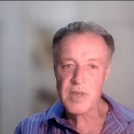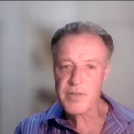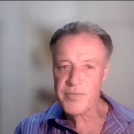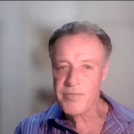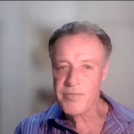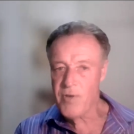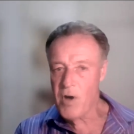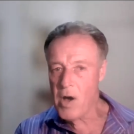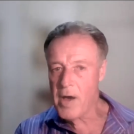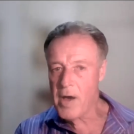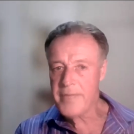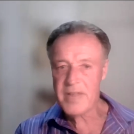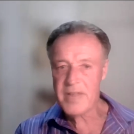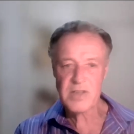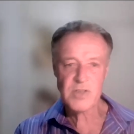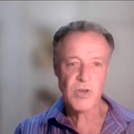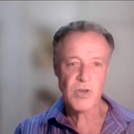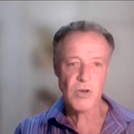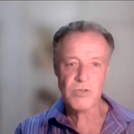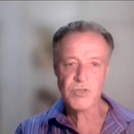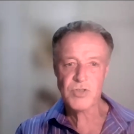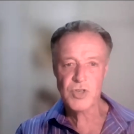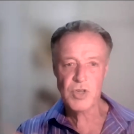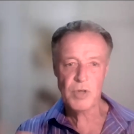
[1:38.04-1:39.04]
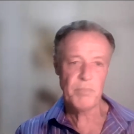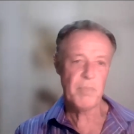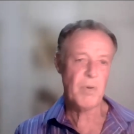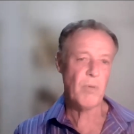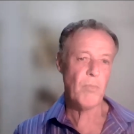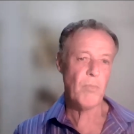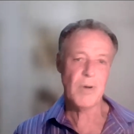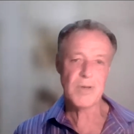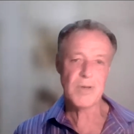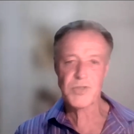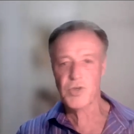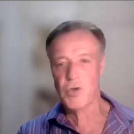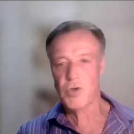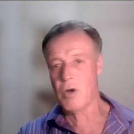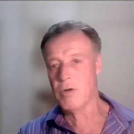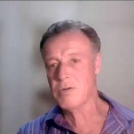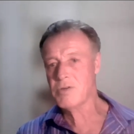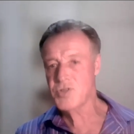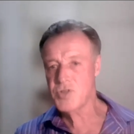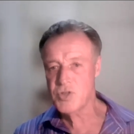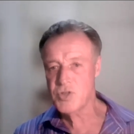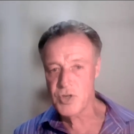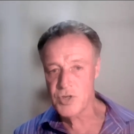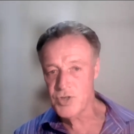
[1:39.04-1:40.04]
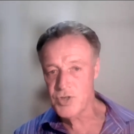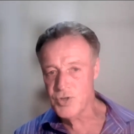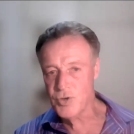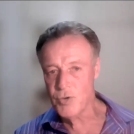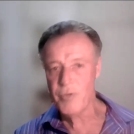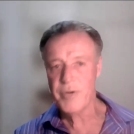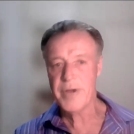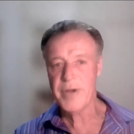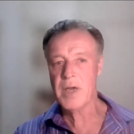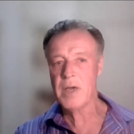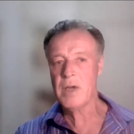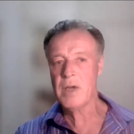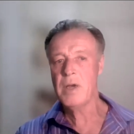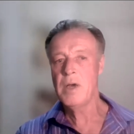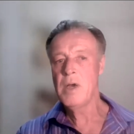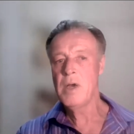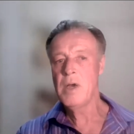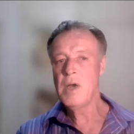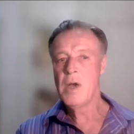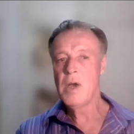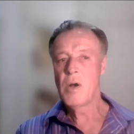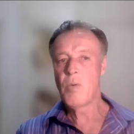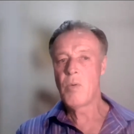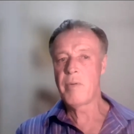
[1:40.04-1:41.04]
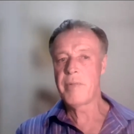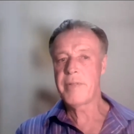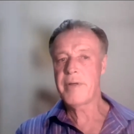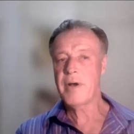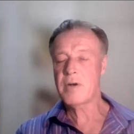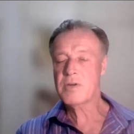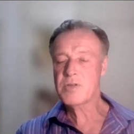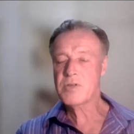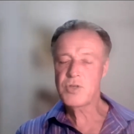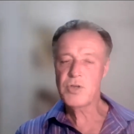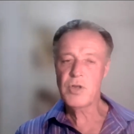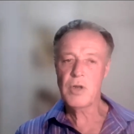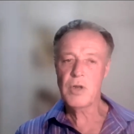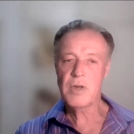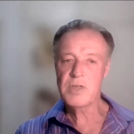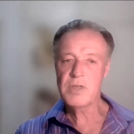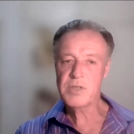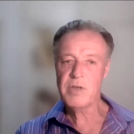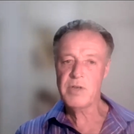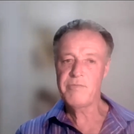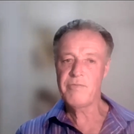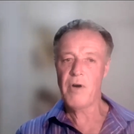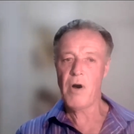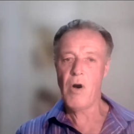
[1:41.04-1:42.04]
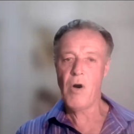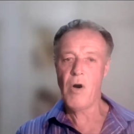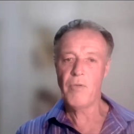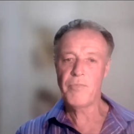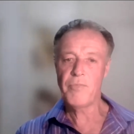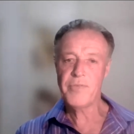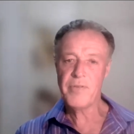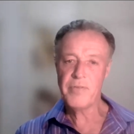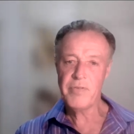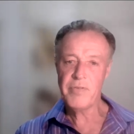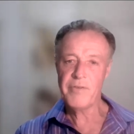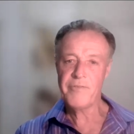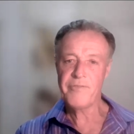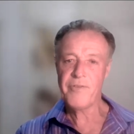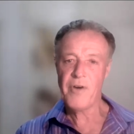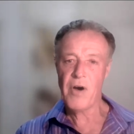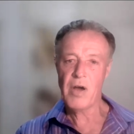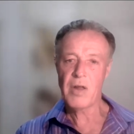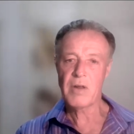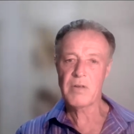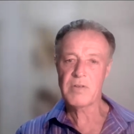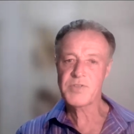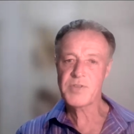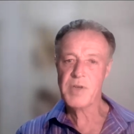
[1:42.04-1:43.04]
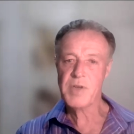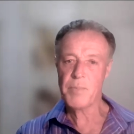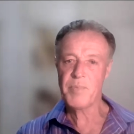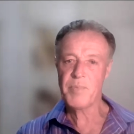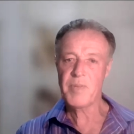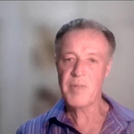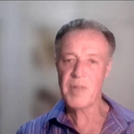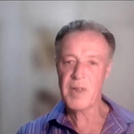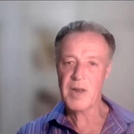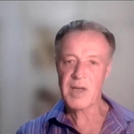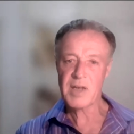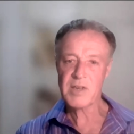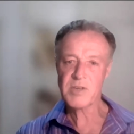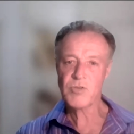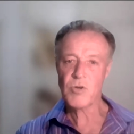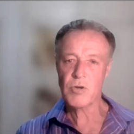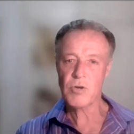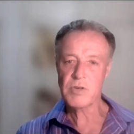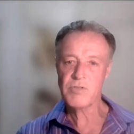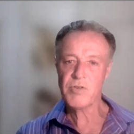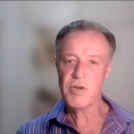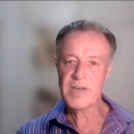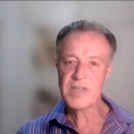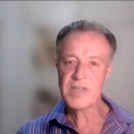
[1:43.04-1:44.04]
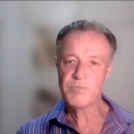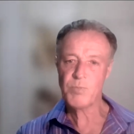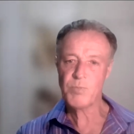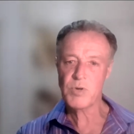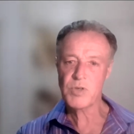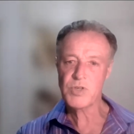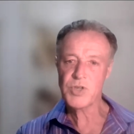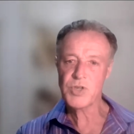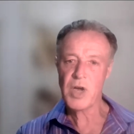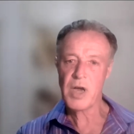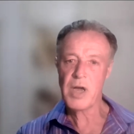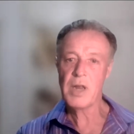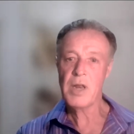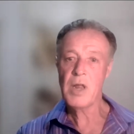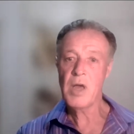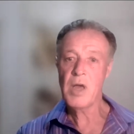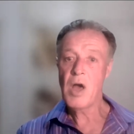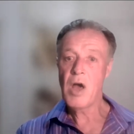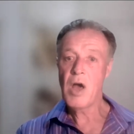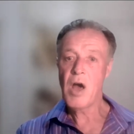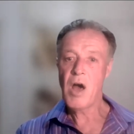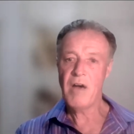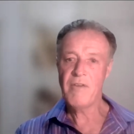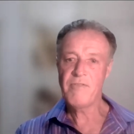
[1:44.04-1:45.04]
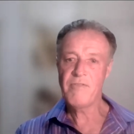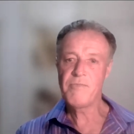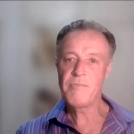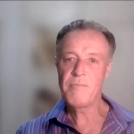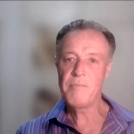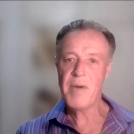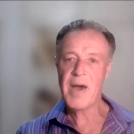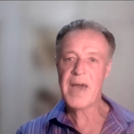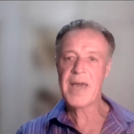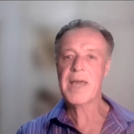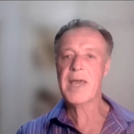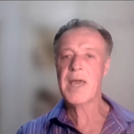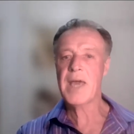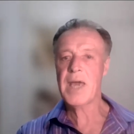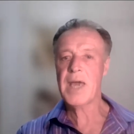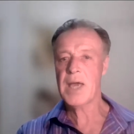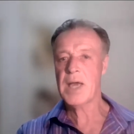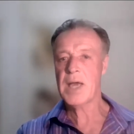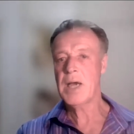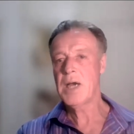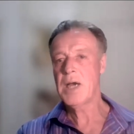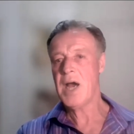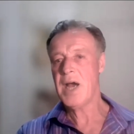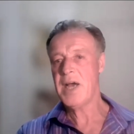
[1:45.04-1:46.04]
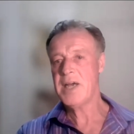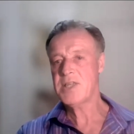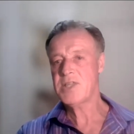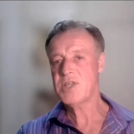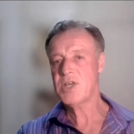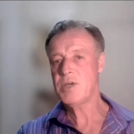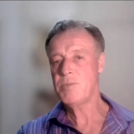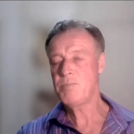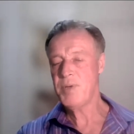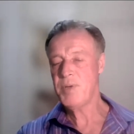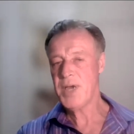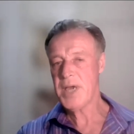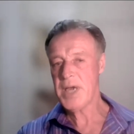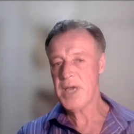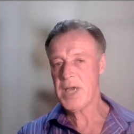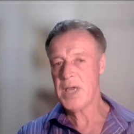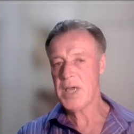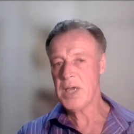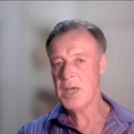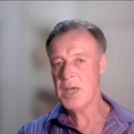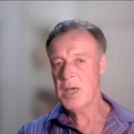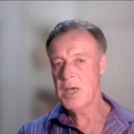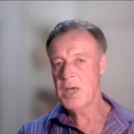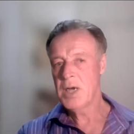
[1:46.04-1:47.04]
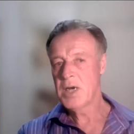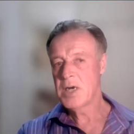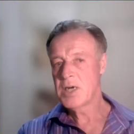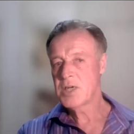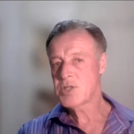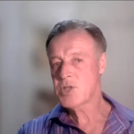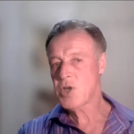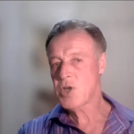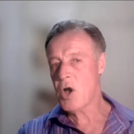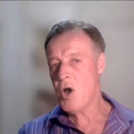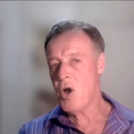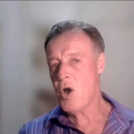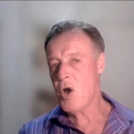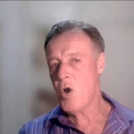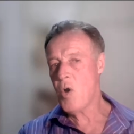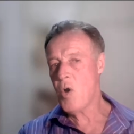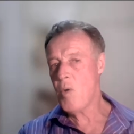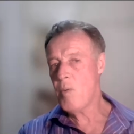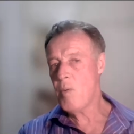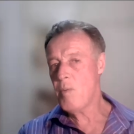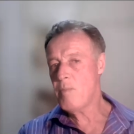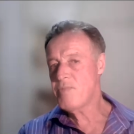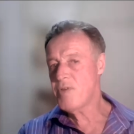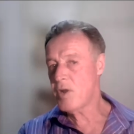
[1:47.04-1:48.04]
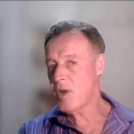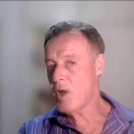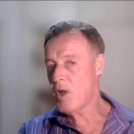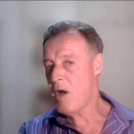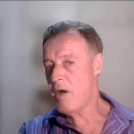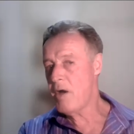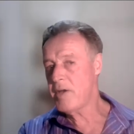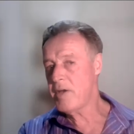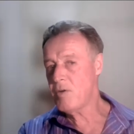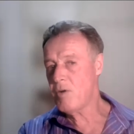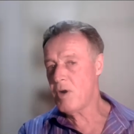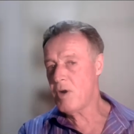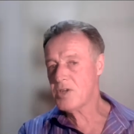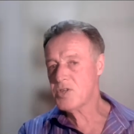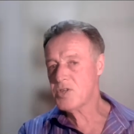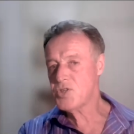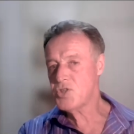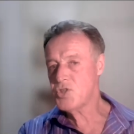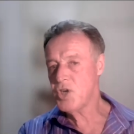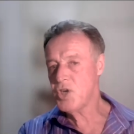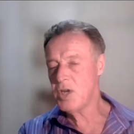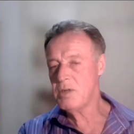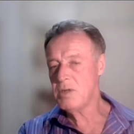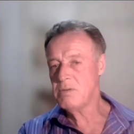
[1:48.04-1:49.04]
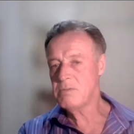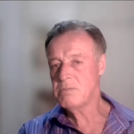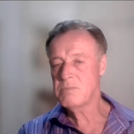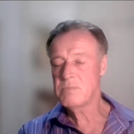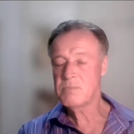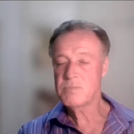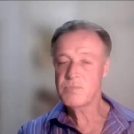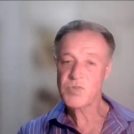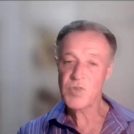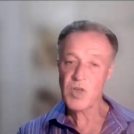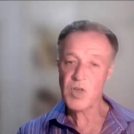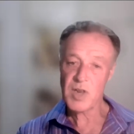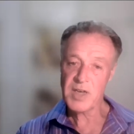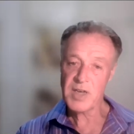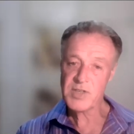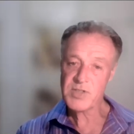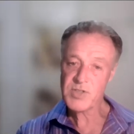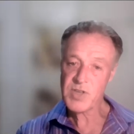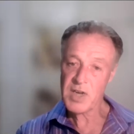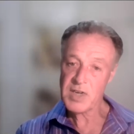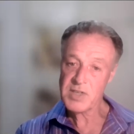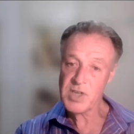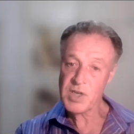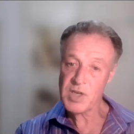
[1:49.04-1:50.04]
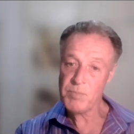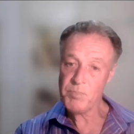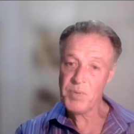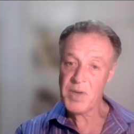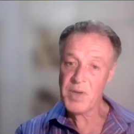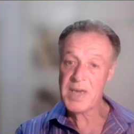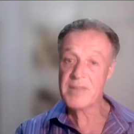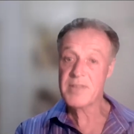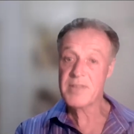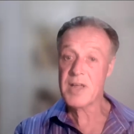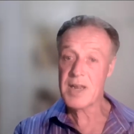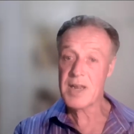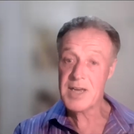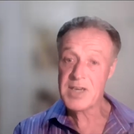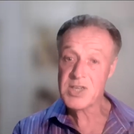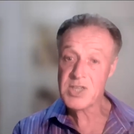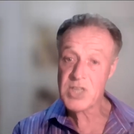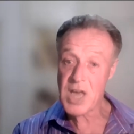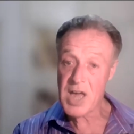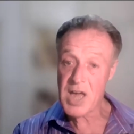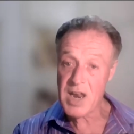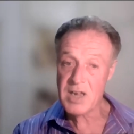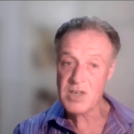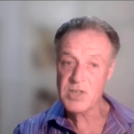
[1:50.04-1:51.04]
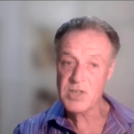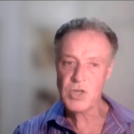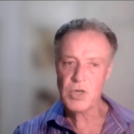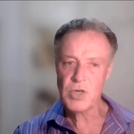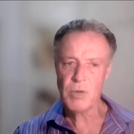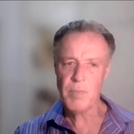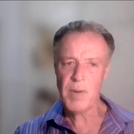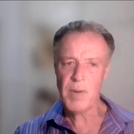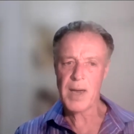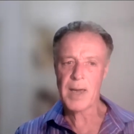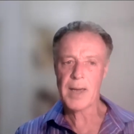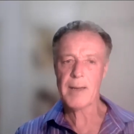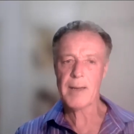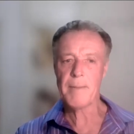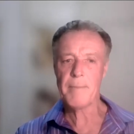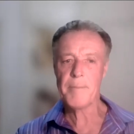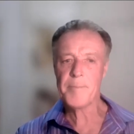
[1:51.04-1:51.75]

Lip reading: that's fine, that's oxygen, but what's the oxygen doing? Well, the oxygen is involved in the final step in the electron transport chain of making ATP. So the lower your oxygen, the less ATP, the less energy you make.